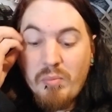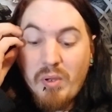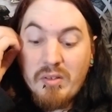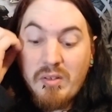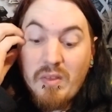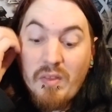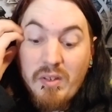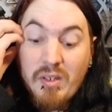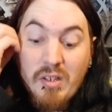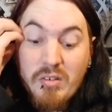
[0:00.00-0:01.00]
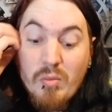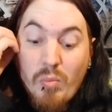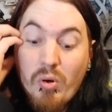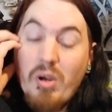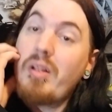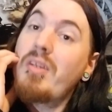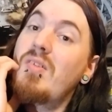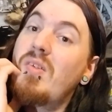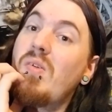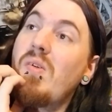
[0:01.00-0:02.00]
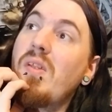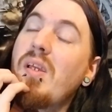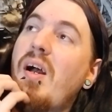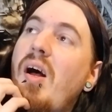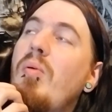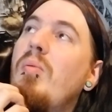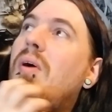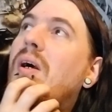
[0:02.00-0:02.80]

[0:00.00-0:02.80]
But the thing is, the more I listen to the album,